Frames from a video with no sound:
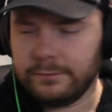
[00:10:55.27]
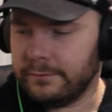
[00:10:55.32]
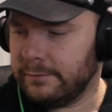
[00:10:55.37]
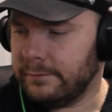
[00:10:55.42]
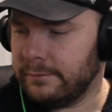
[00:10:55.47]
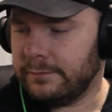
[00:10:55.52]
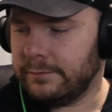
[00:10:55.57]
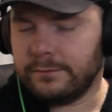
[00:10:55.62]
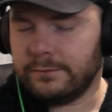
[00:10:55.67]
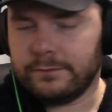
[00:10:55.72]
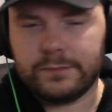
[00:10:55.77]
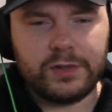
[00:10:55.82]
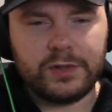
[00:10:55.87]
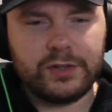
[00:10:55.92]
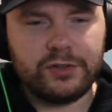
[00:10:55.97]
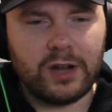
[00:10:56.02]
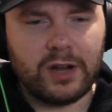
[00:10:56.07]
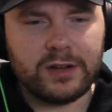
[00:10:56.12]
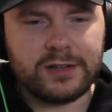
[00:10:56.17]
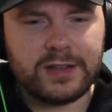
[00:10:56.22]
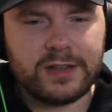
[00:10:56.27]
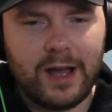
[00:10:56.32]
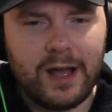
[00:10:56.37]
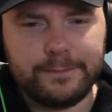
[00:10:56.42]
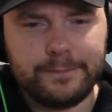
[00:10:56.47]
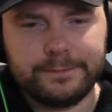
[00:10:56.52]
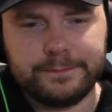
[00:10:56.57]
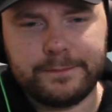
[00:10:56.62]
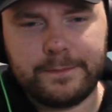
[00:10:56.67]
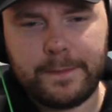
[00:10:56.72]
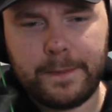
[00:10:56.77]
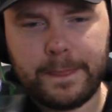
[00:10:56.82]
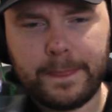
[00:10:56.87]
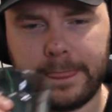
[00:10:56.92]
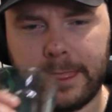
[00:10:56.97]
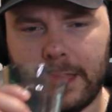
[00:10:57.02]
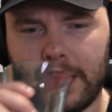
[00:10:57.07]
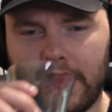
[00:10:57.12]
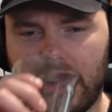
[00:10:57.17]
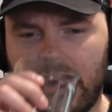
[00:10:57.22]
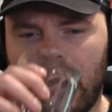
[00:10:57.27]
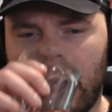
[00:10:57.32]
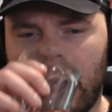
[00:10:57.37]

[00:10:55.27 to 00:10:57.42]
And truck stop? That is because